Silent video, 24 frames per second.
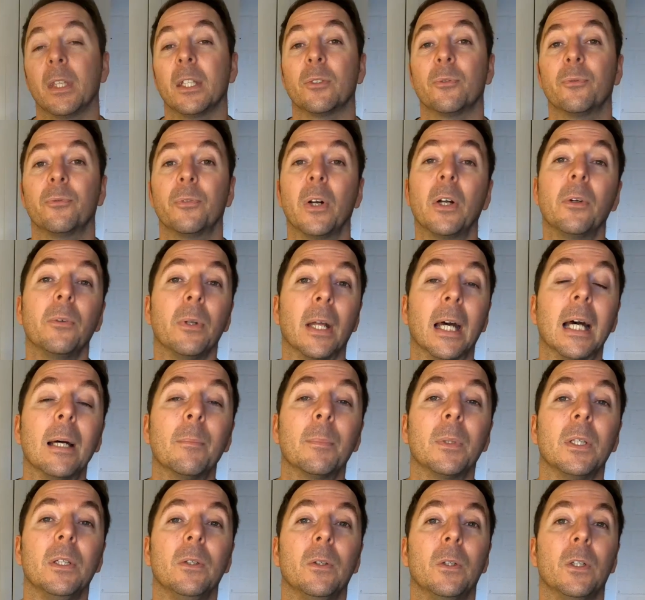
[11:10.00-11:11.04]
There's a phone app
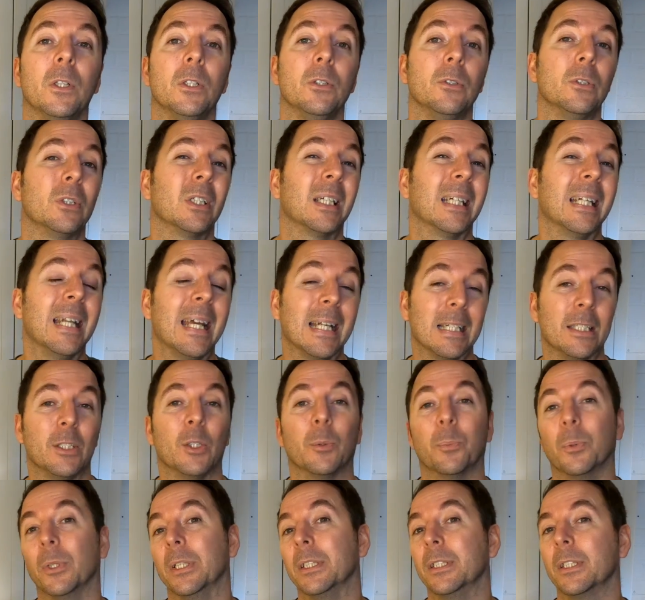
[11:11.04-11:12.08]
that you can use to connect to your
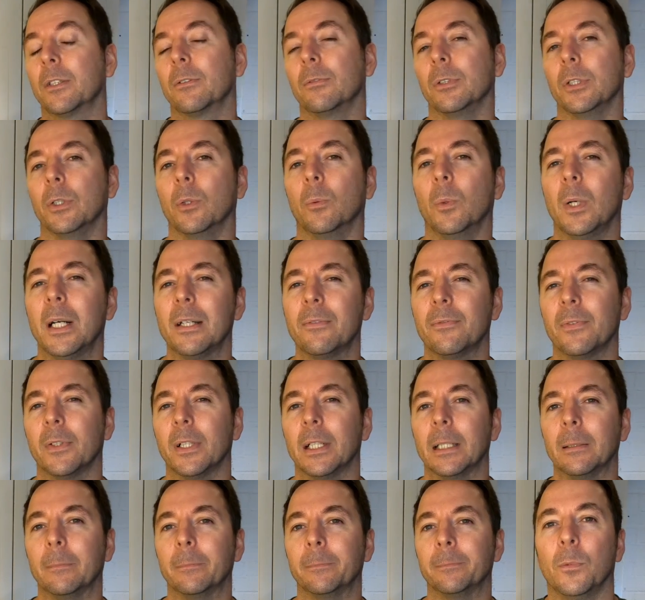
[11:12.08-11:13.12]
printer through your Wi-Fi.